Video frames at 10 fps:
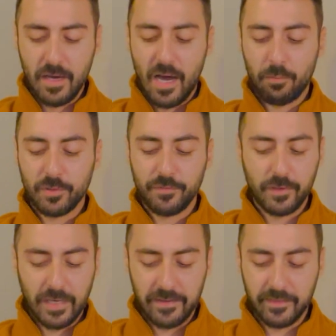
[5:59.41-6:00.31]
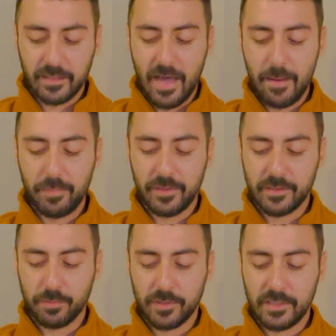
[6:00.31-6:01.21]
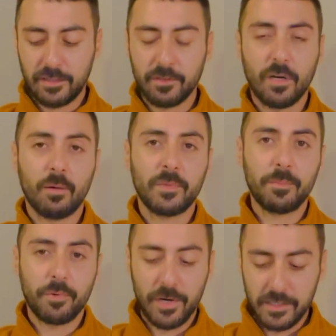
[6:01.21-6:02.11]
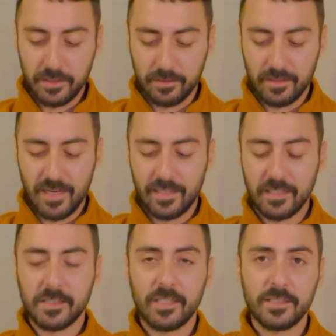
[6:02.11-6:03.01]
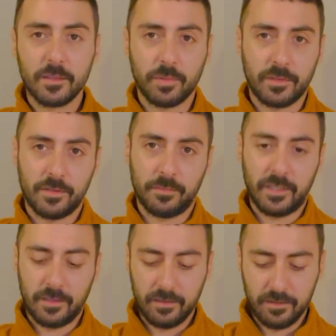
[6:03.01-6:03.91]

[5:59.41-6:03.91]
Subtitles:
I would forget that happiness was even omnipresent and accessible to me.